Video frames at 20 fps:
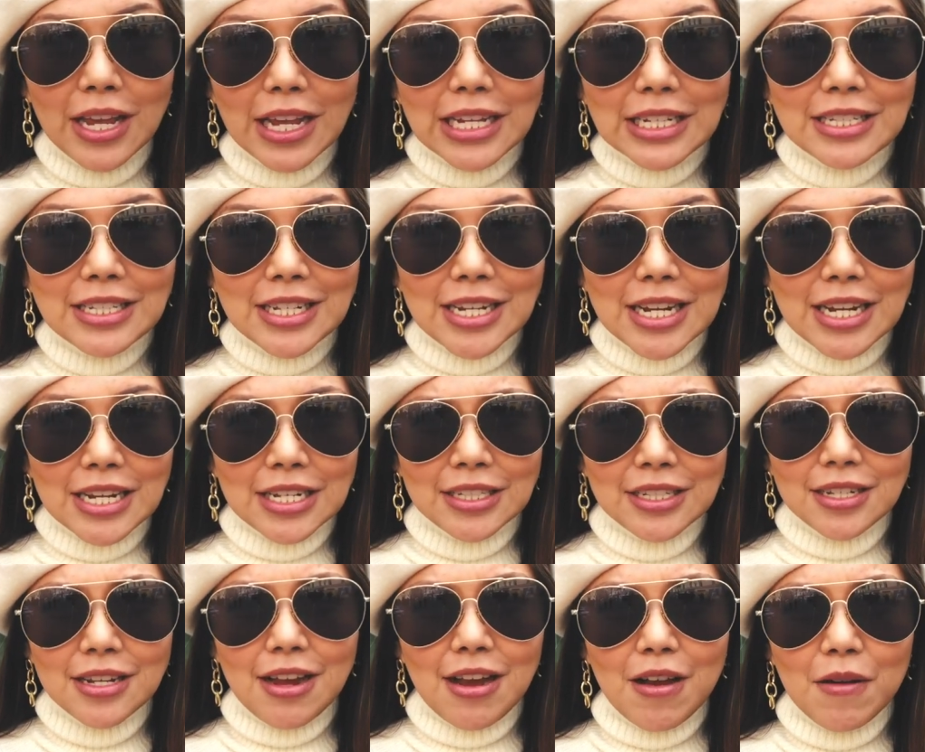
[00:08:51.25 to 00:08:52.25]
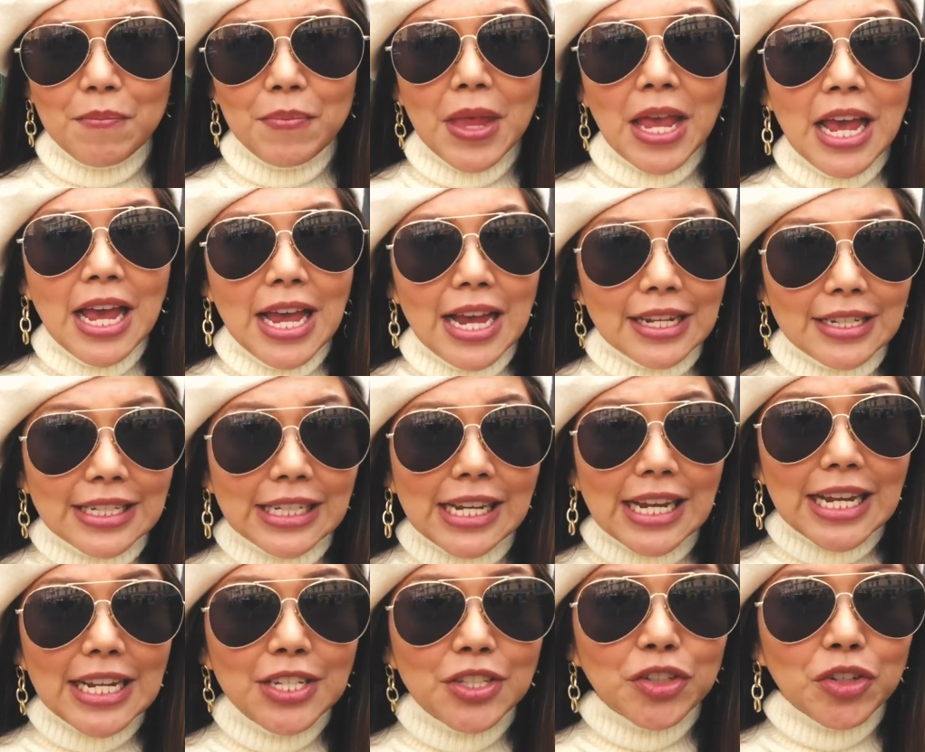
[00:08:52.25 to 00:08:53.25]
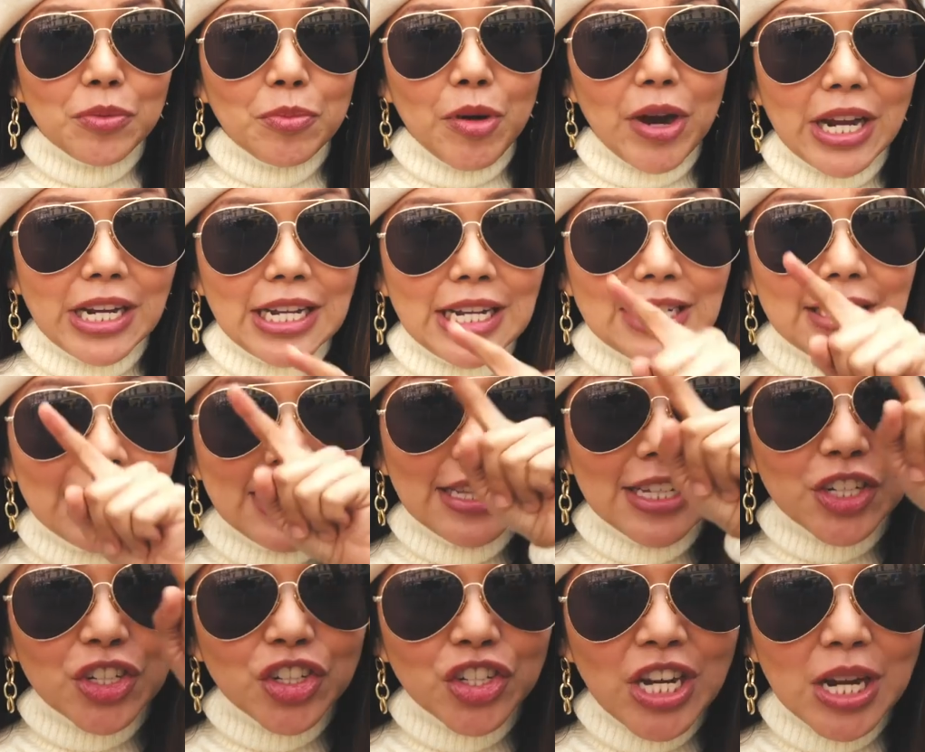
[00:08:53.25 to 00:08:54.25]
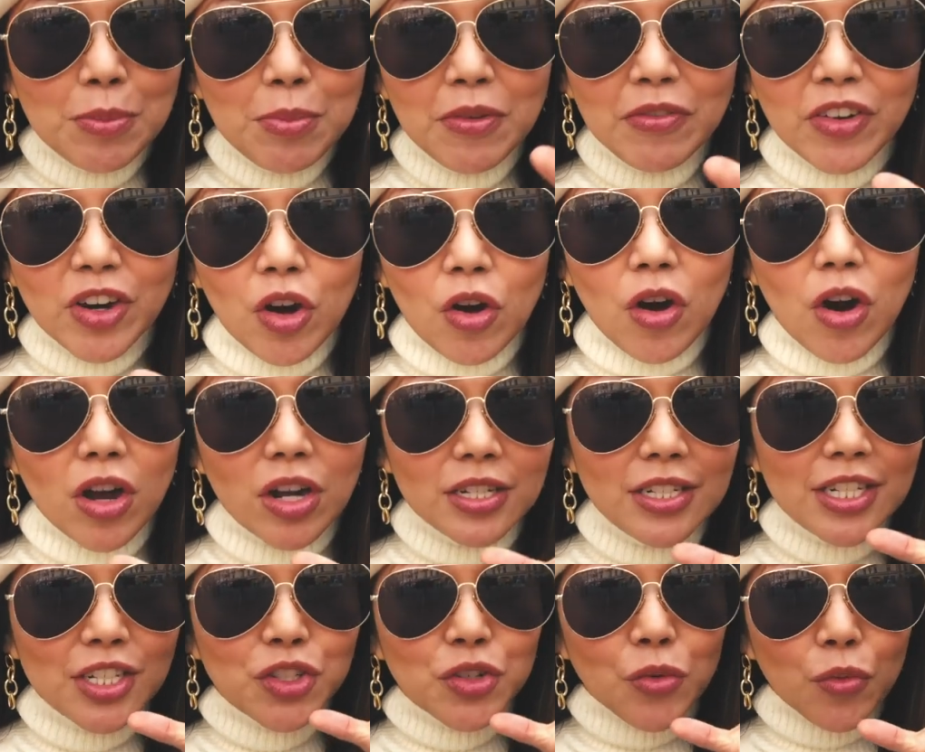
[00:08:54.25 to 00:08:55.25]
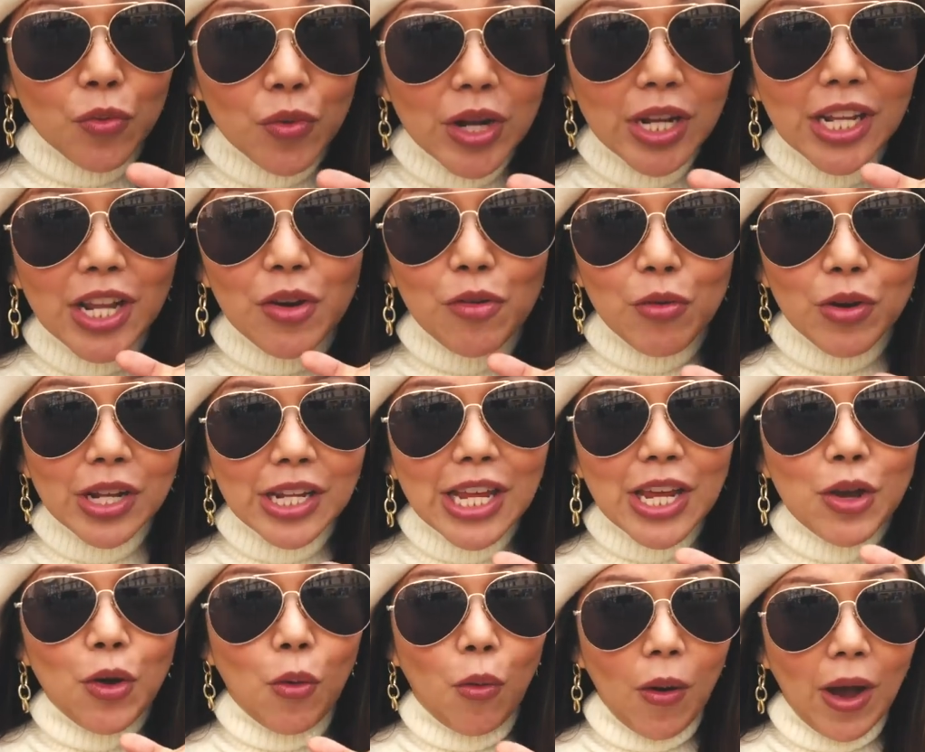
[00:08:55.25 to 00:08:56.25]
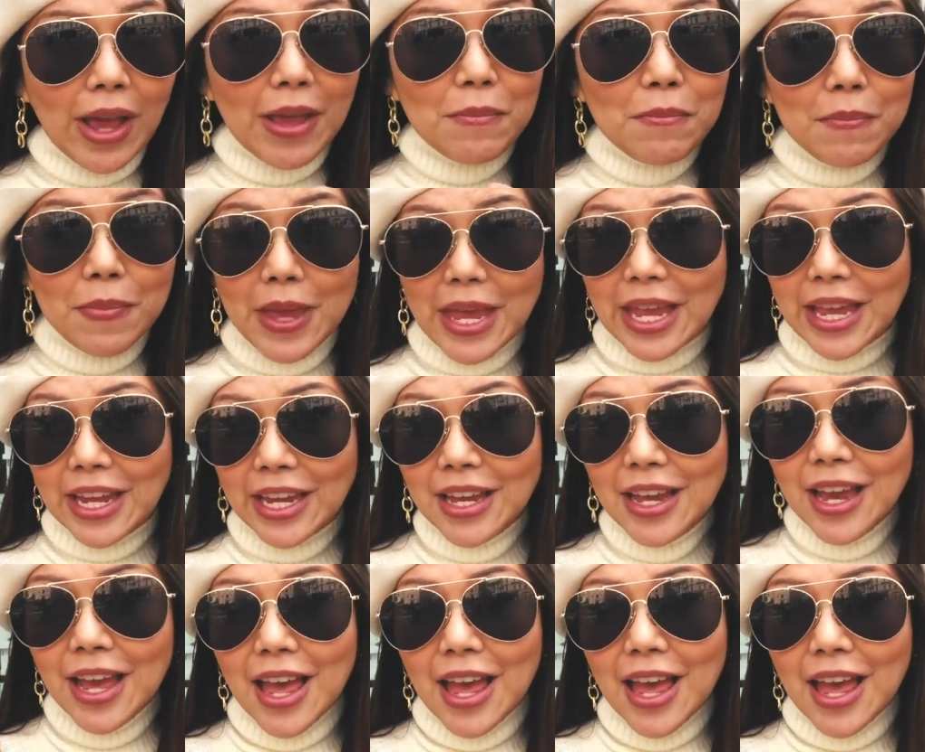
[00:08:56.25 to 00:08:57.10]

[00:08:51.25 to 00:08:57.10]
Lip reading: It's an Easter bread. It's in the shape of a cross. It's really, really quite big.